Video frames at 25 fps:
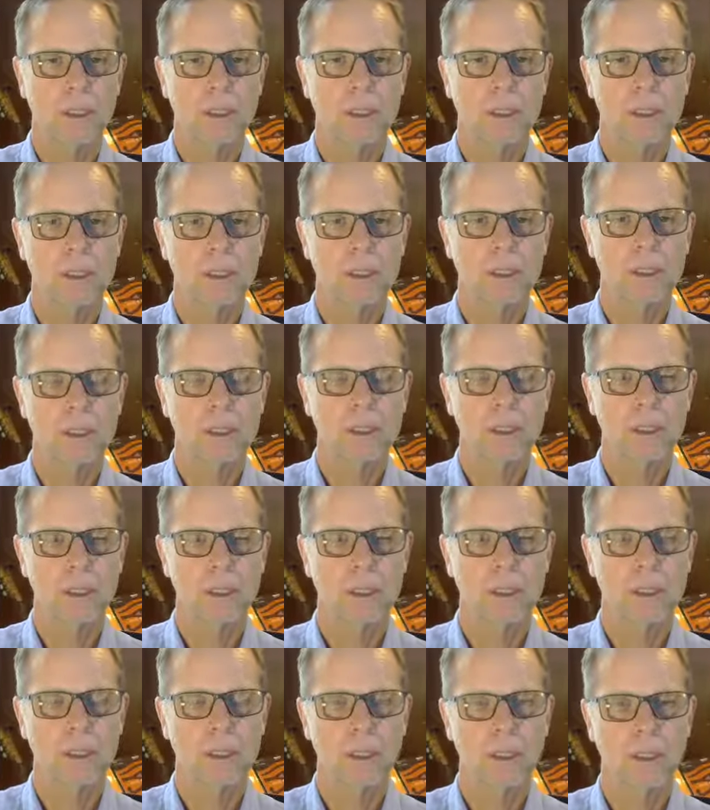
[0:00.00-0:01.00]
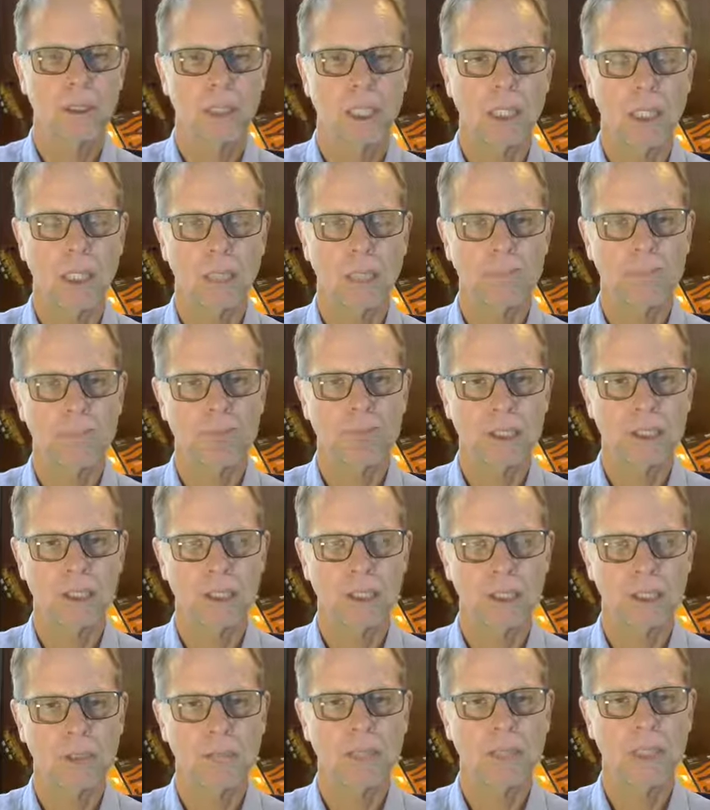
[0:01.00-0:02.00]
to prevent
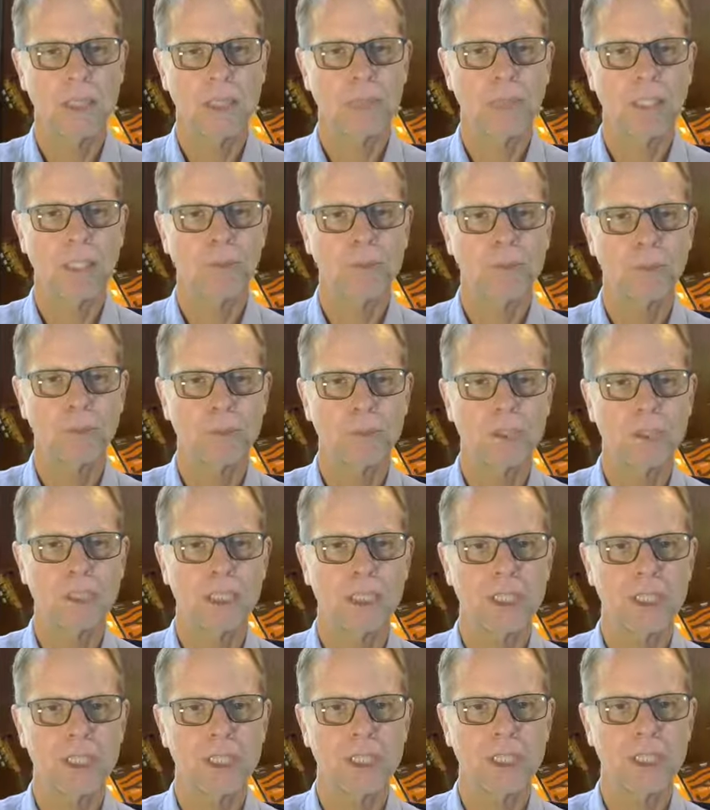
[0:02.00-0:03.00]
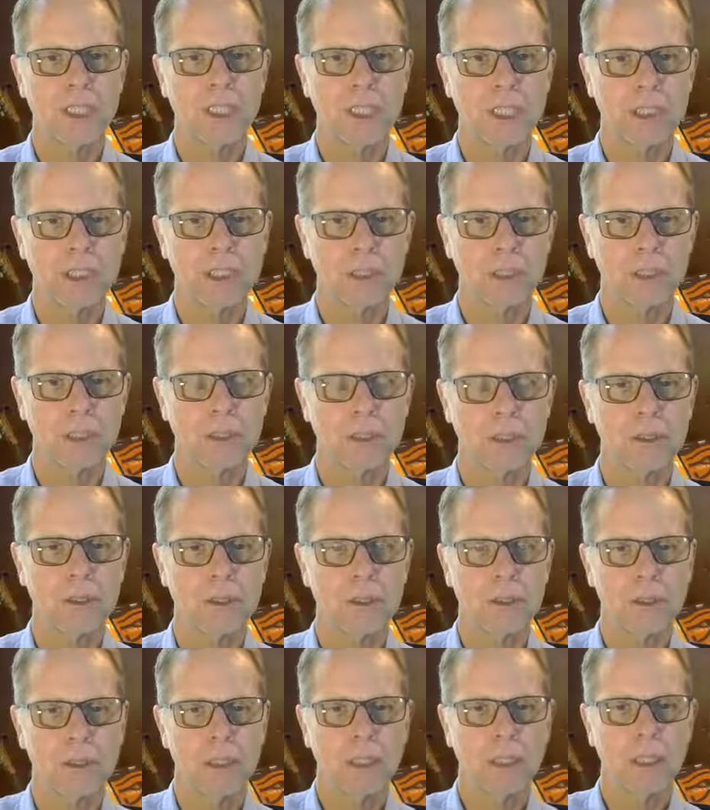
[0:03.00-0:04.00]
it. We can make firm intentions to
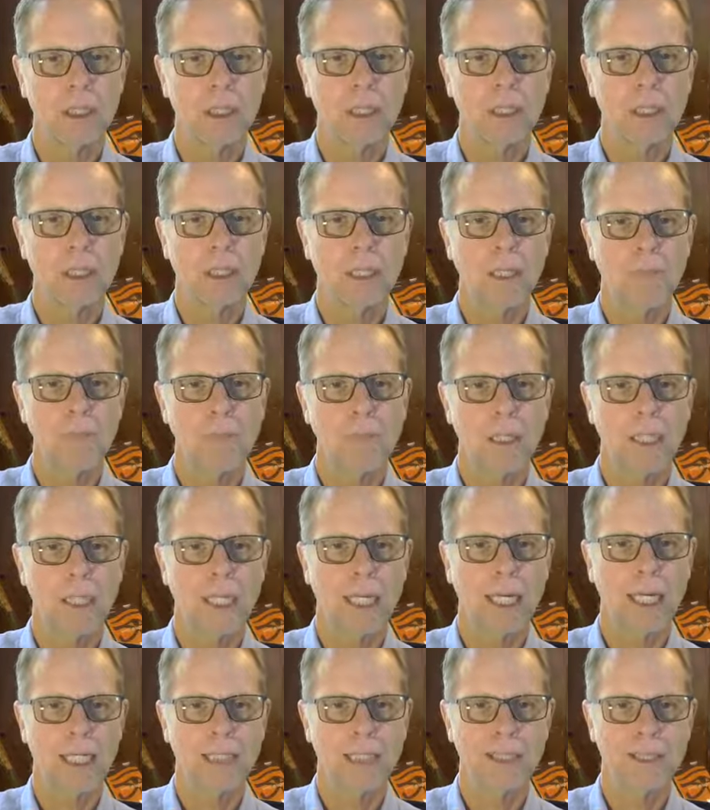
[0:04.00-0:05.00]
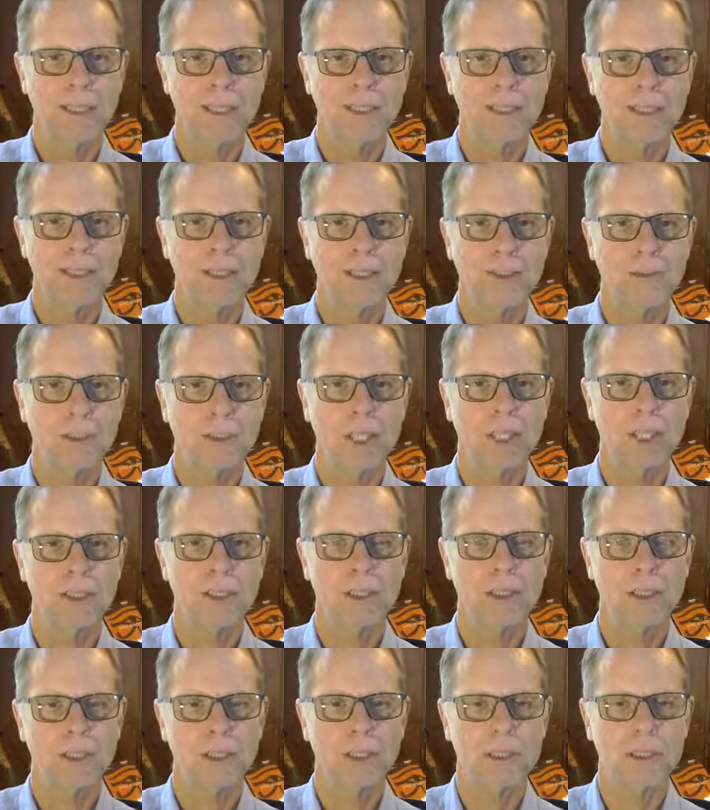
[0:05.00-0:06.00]
mitigate the
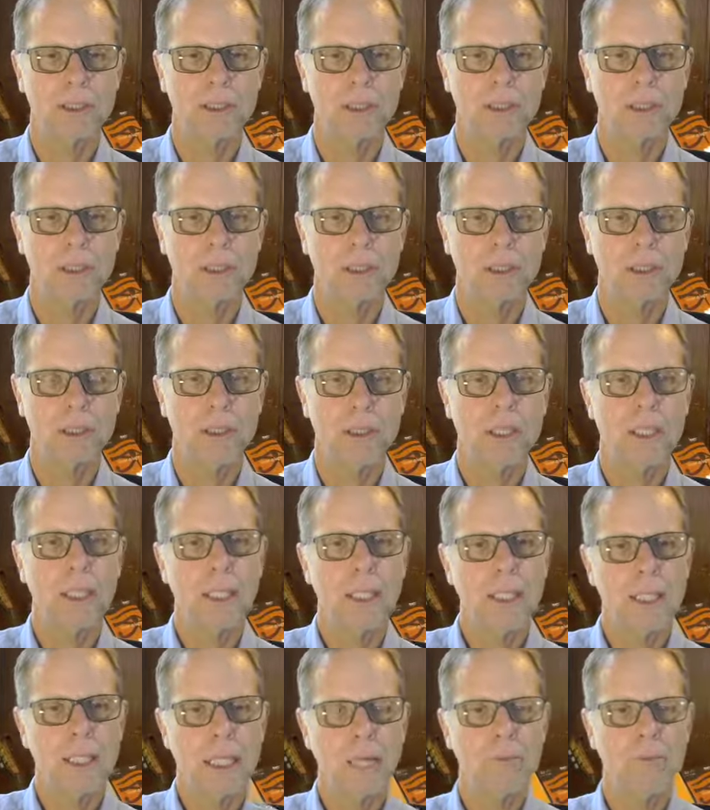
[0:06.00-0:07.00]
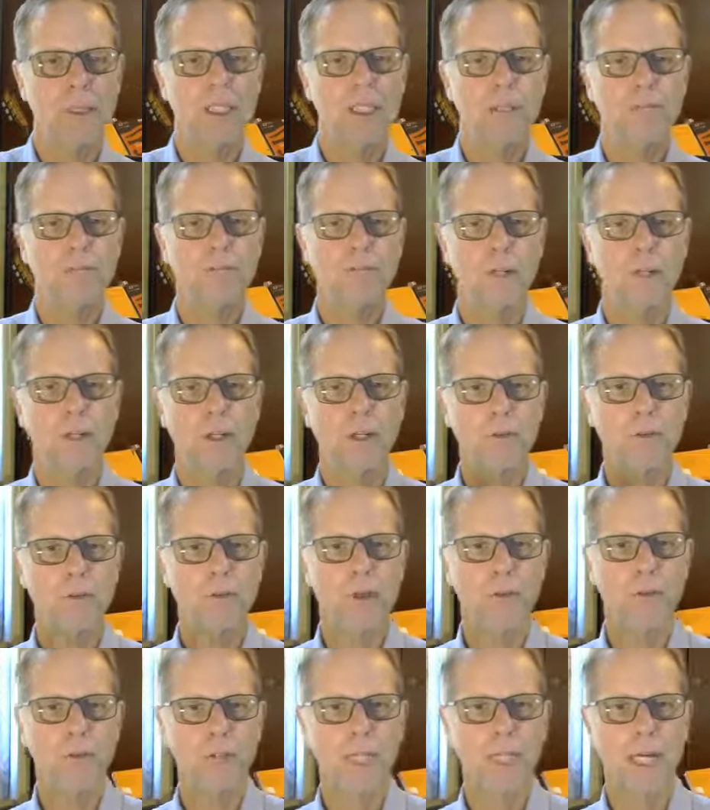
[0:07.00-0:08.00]
crisis. Then we can follow through
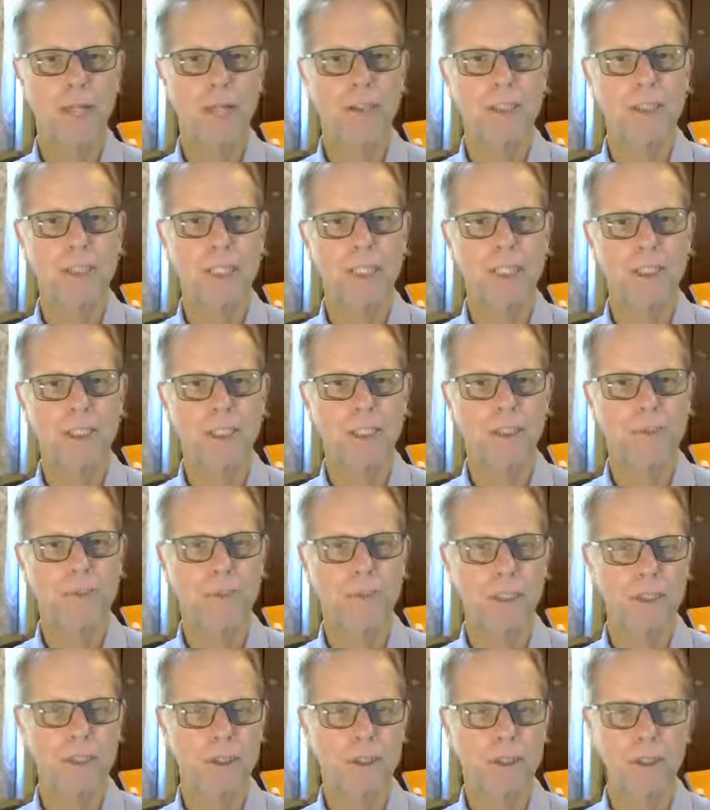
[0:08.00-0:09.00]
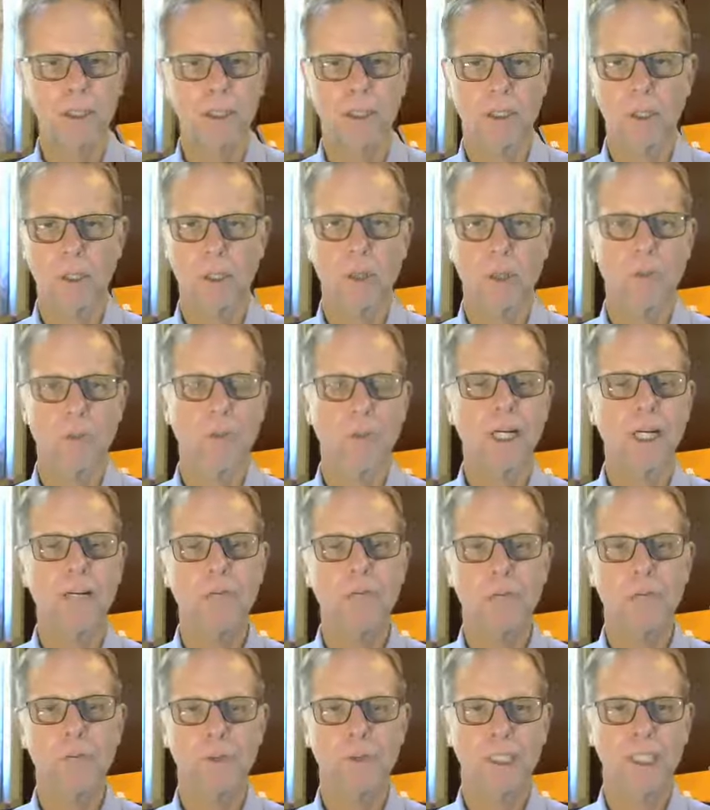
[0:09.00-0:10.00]
with our intentions by doing whatever
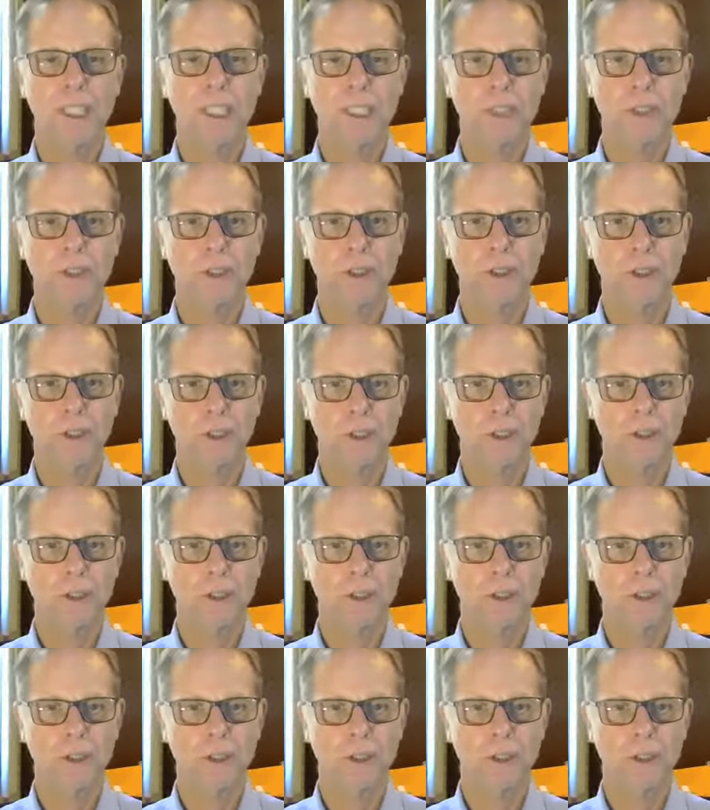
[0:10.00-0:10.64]
we need to do